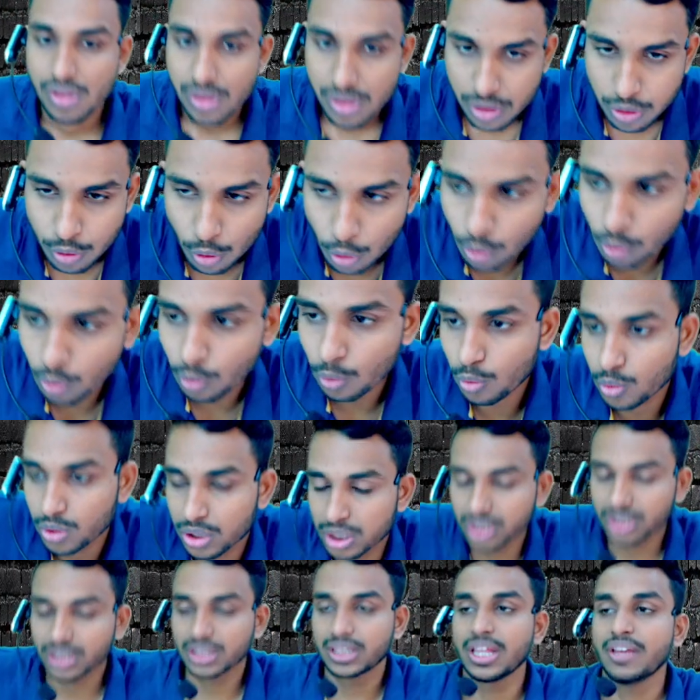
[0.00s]
So
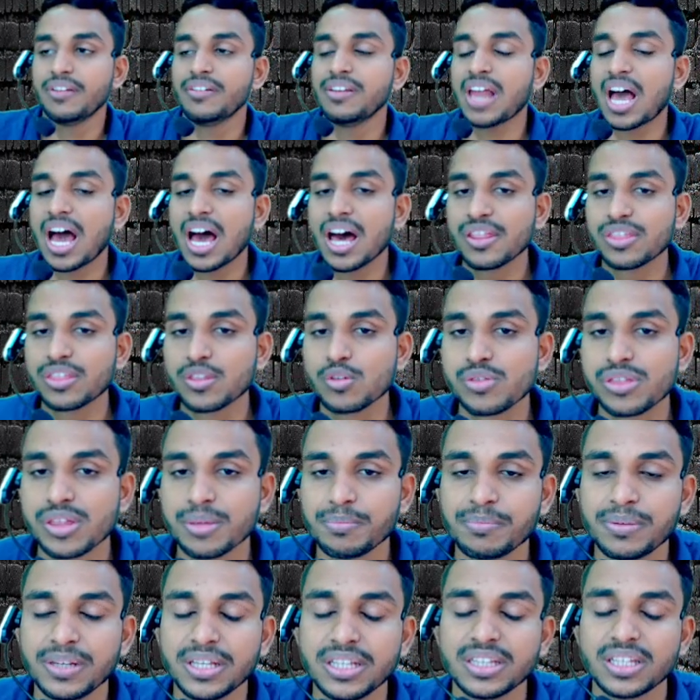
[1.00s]
they will ask you
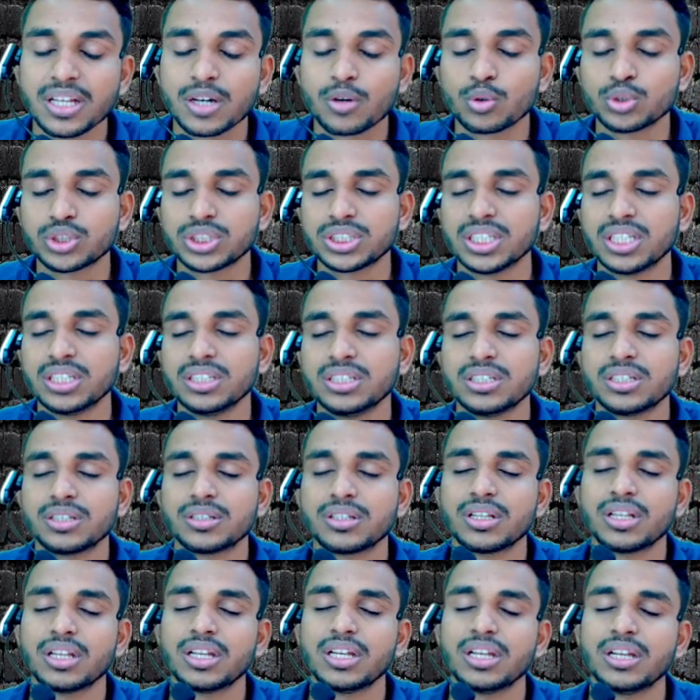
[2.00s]
simply in the question.
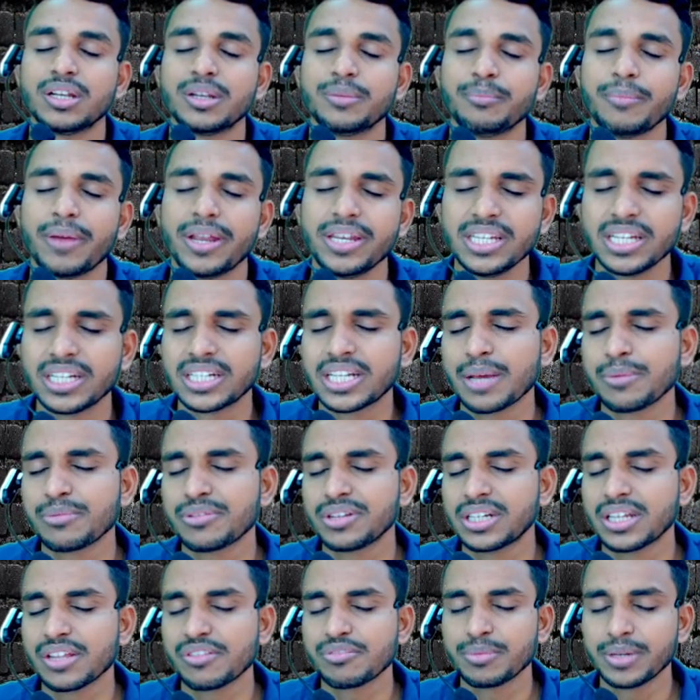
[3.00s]
Many a times
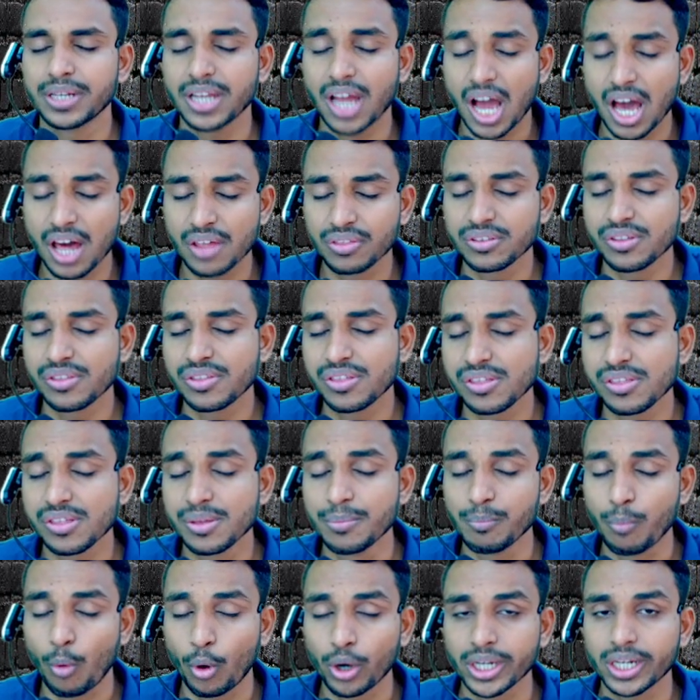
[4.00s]
it has been asked. This is
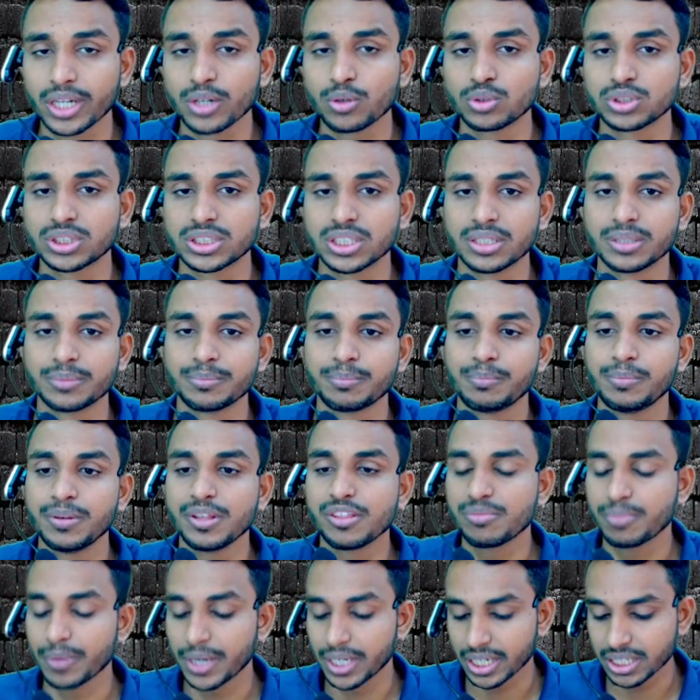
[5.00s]
important question.
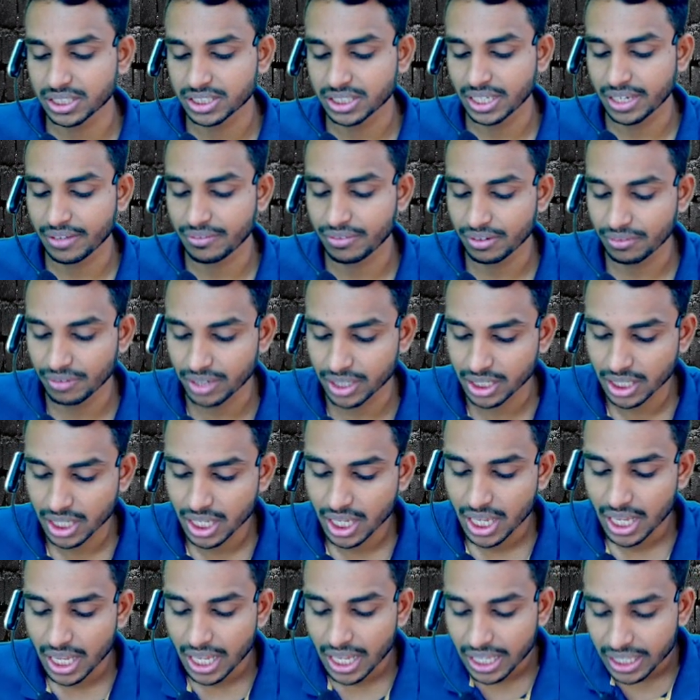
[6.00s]
Please pay attention, everyone.
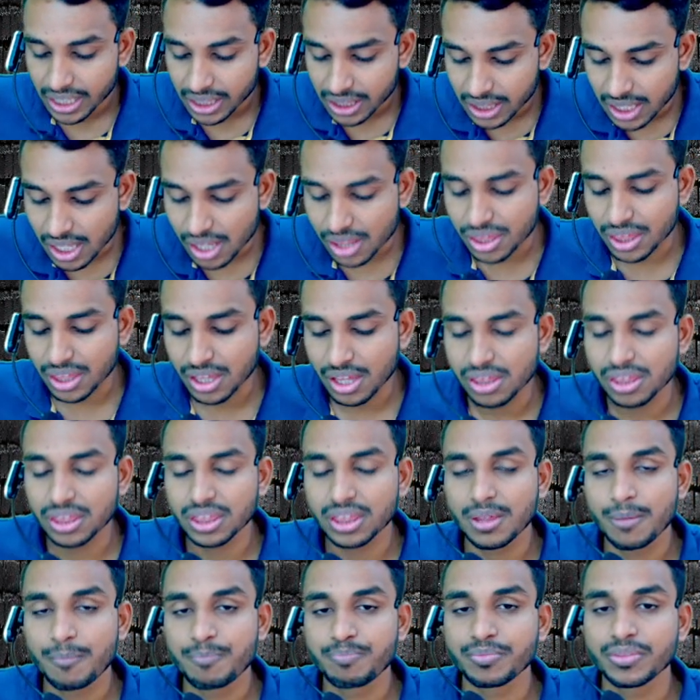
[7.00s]
This
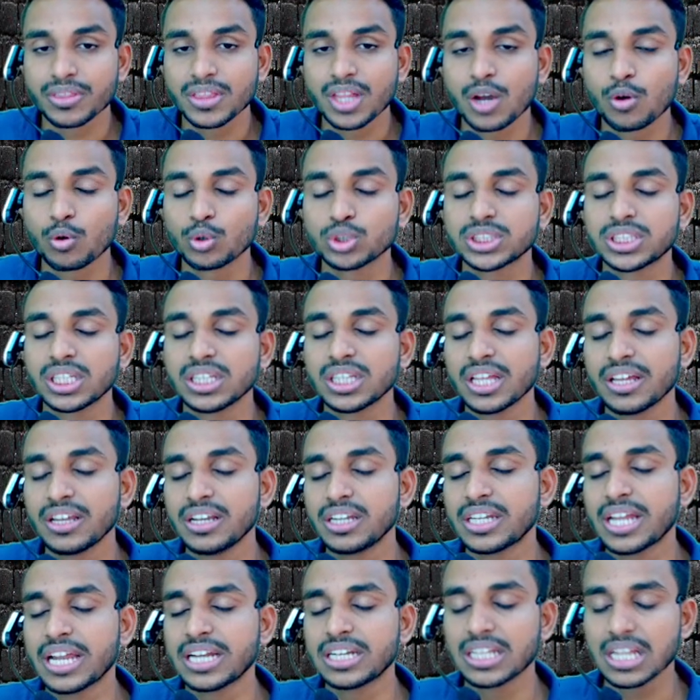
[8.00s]
is the question
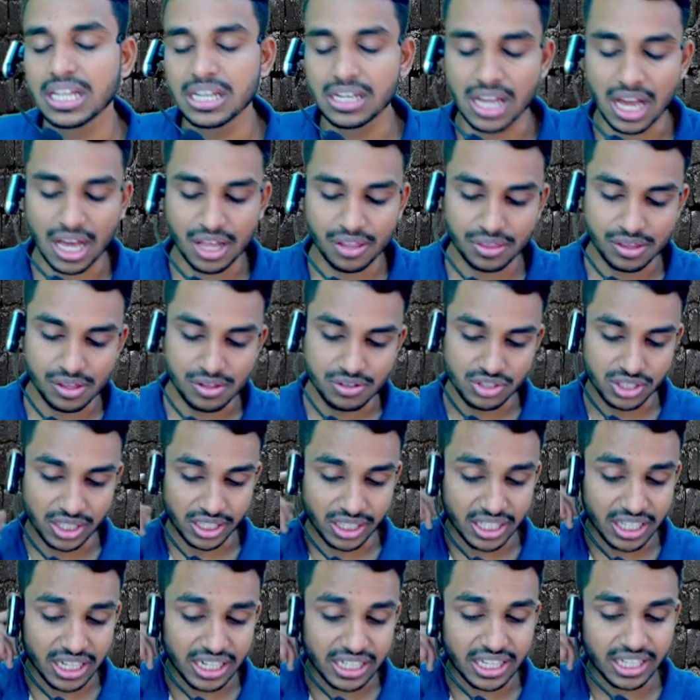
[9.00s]
that they'll ask is
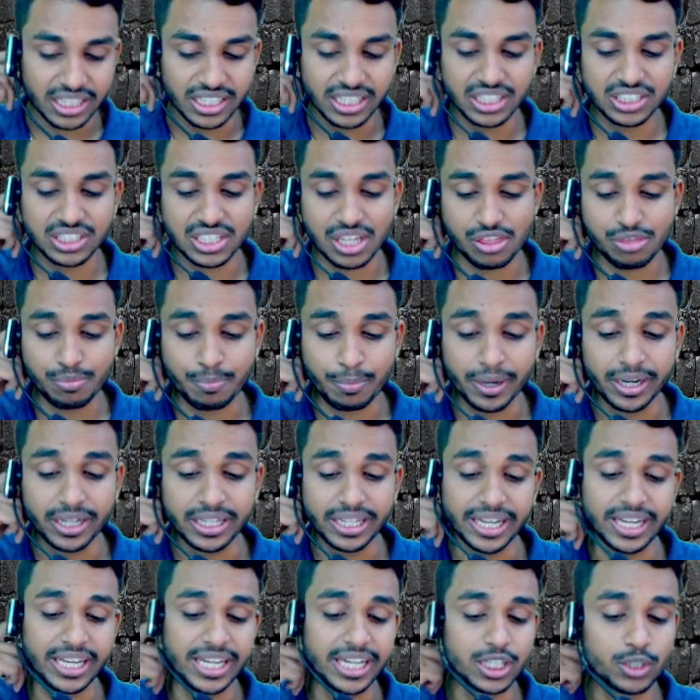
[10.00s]
general conditions
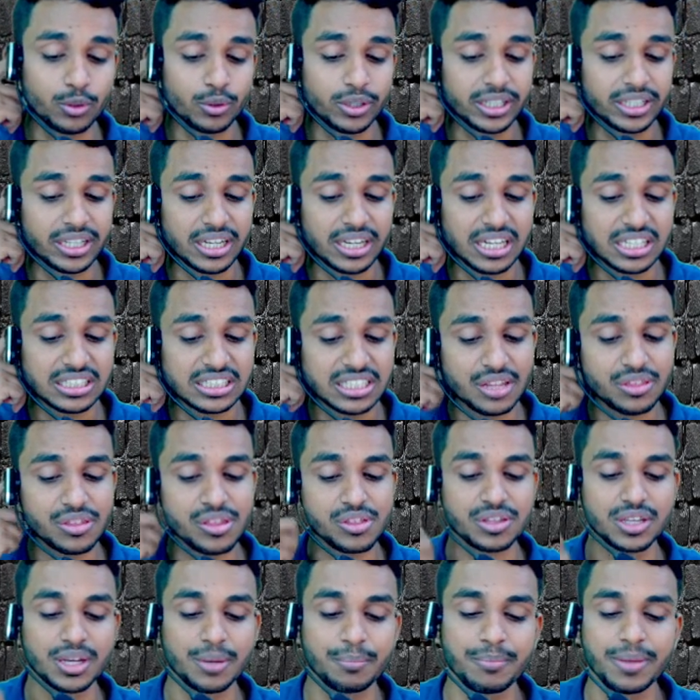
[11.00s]
pertaining to internal check
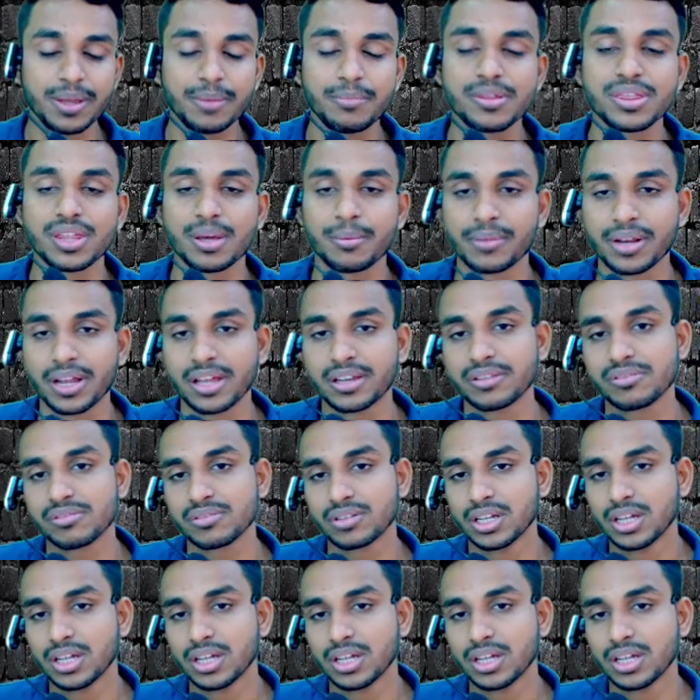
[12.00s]
system may be summarized.